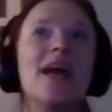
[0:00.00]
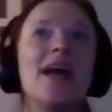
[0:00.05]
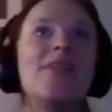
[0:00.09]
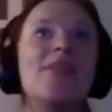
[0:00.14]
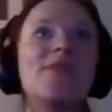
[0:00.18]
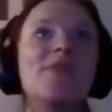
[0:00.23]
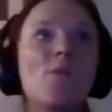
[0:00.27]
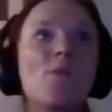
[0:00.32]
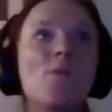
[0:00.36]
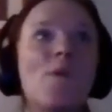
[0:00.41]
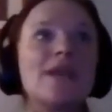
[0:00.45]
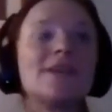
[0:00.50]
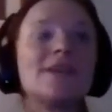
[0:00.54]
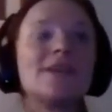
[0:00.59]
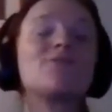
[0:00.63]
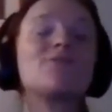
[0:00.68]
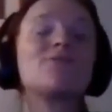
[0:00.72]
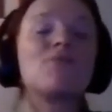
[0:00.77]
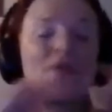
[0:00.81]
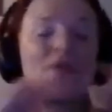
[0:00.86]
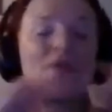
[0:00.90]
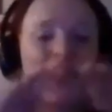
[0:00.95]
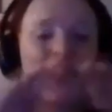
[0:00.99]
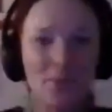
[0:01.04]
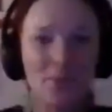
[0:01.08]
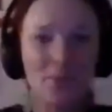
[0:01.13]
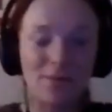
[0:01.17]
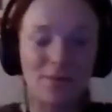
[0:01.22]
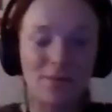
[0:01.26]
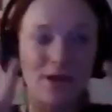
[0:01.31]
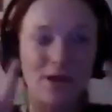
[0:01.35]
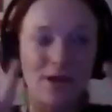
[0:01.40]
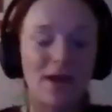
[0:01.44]
And what
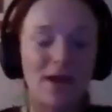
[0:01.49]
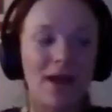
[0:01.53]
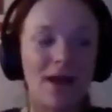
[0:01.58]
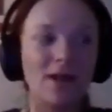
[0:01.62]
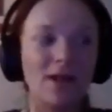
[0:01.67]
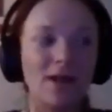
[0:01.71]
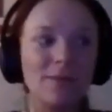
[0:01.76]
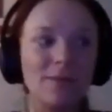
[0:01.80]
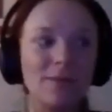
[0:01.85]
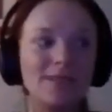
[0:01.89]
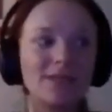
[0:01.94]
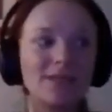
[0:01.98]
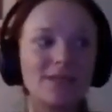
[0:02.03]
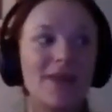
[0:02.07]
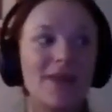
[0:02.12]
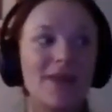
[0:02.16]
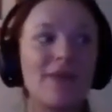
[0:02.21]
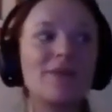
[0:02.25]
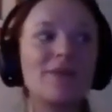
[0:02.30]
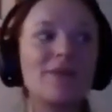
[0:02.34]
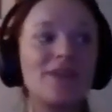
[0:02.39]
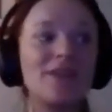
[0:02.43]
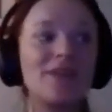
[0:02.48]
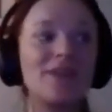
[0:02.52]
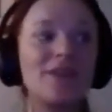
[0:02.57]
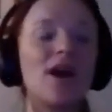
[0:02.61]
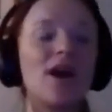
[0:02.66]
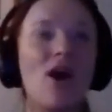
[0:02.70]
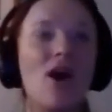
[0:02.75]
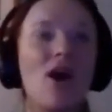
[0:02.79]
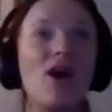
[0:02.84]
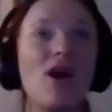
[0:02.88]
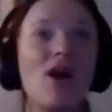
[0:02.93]
the real elements of
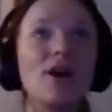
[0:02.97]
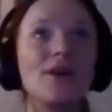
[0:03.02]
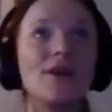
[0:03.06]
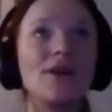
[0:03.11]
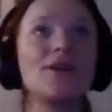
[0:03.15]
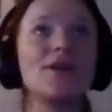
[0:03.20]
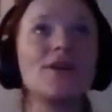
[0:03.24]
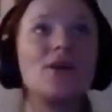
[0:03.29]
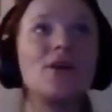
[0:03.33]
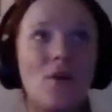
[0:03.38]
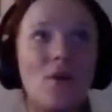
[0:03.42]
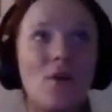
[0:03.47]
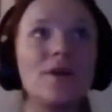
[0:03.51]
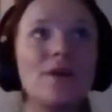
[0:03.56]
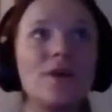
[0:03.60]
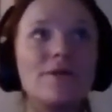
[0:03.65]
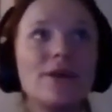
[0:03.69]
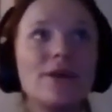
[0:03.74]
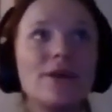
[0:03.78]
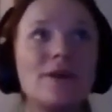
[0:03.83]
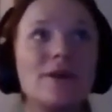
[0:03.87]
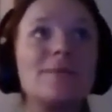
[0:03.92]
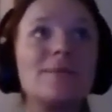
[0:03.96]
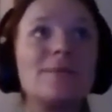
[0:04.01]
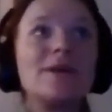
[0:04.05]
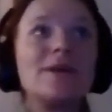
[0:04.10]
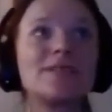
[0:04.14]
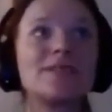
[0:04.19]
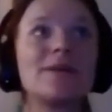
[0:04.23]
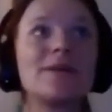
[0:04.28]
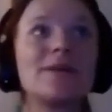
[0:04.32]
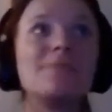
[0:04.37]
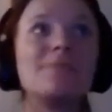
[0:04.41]
everything are, the core of them
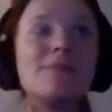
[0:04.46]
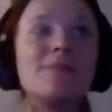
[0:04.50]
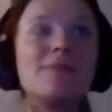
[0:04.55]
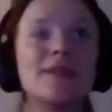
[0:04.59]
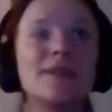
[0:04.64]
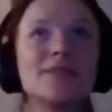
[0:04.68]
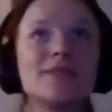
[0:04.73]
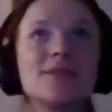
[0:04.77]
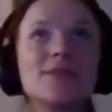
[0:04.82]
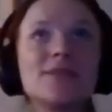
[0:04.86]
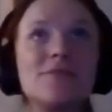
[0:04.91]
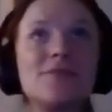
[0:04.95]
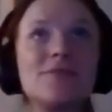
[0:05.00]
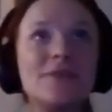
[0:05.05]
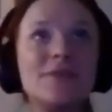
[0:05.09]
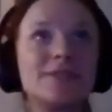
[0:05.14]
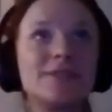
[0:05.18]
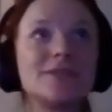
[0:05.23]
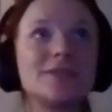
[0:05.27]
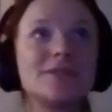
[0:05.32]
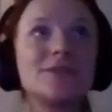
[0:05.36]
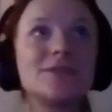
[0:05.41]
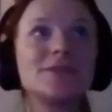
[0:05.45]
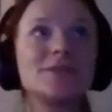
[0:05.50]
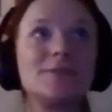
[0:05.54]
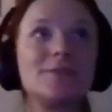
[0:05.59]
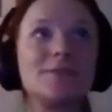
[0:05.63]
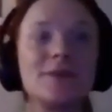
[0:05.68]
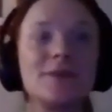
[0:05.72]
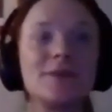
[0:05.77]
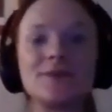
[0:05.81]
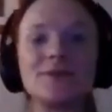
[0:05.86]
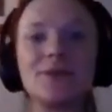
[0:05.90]
is the mental, physical,
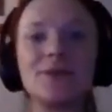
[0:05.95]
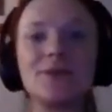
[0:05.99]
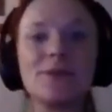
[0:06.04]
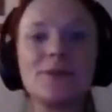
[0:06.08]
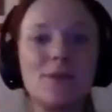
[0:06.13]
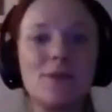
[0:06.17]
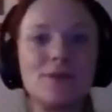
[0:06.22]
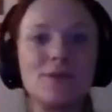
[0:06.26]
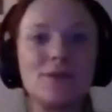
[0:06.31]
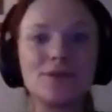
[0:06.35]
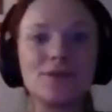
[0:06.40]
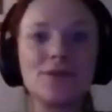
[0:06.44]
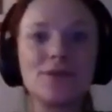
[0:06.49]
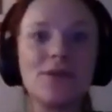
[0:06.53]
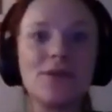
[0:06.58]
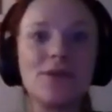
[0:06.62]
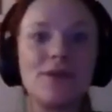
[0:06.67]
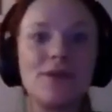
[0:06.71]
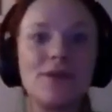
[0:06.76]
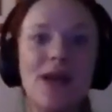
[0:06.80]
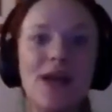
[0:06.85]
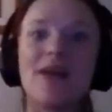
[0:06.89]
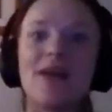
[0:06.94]
spiritual, and emotional.